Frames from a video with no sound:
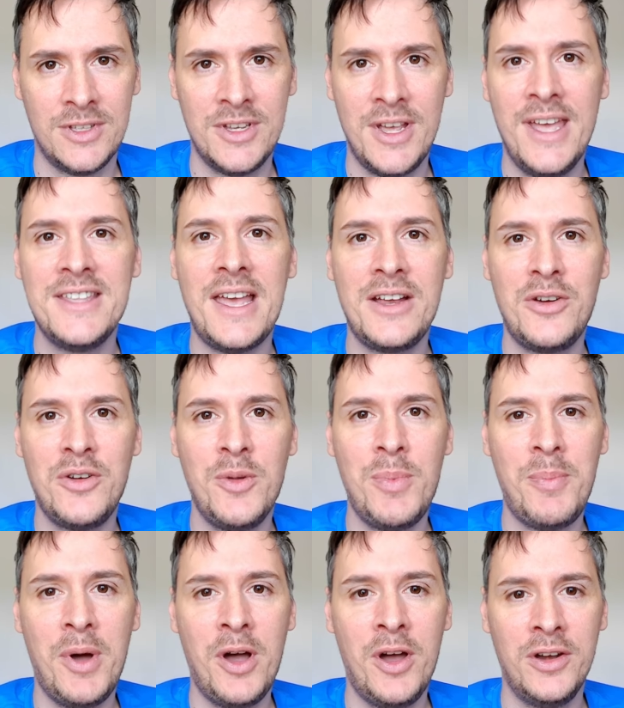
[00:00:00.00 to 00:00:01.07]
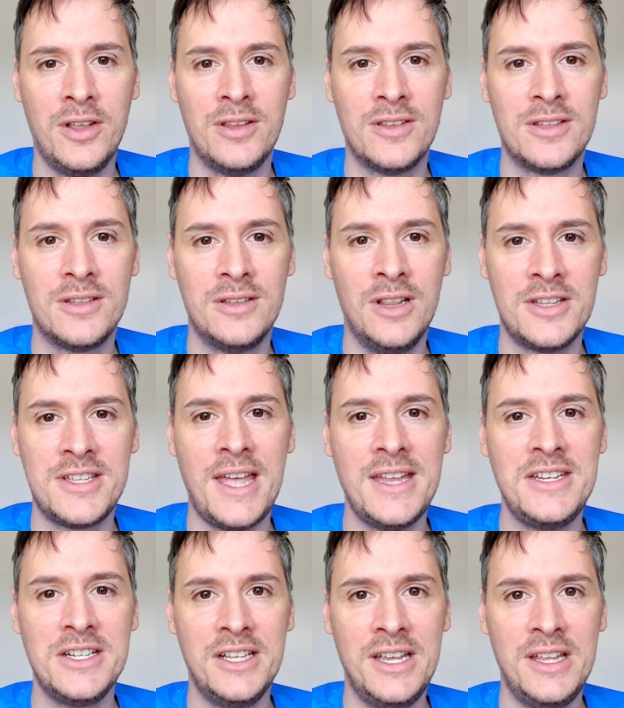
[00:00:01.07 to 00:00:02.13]
So here's our group opponents: Los
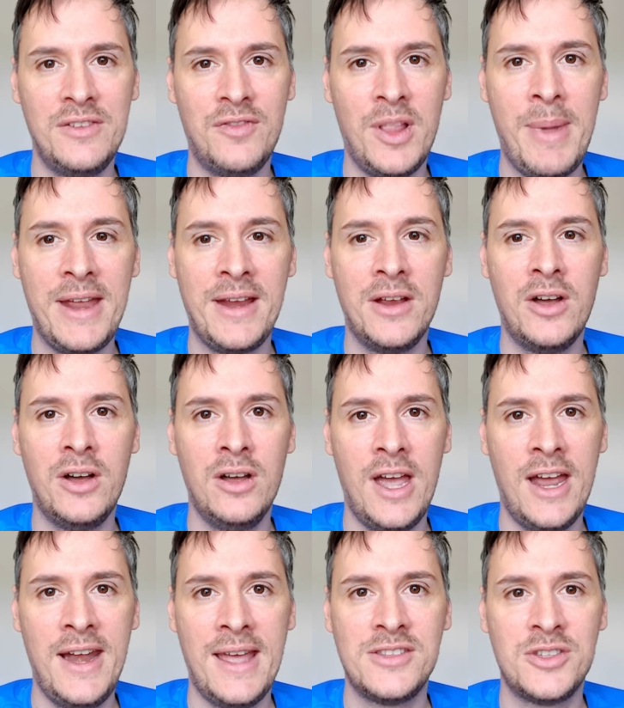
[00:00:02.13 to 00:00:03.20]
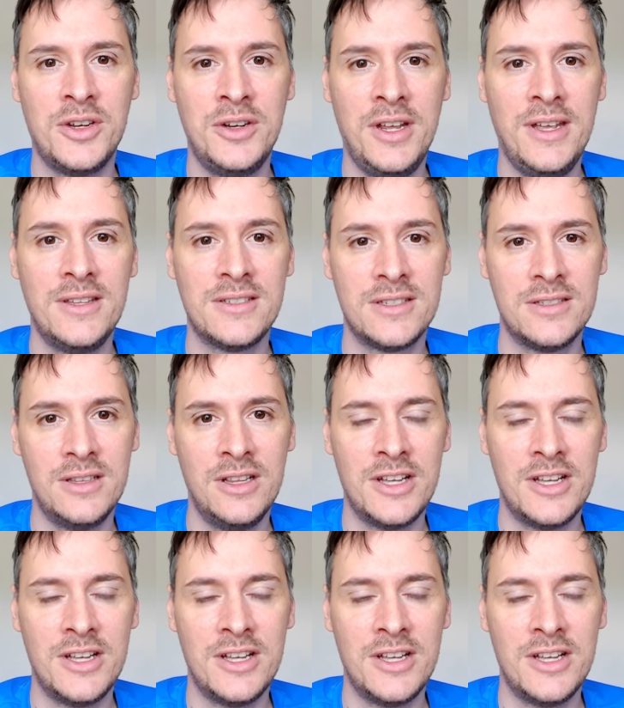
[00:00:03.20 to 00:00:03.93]
Angeles, Flamengo and Tunis.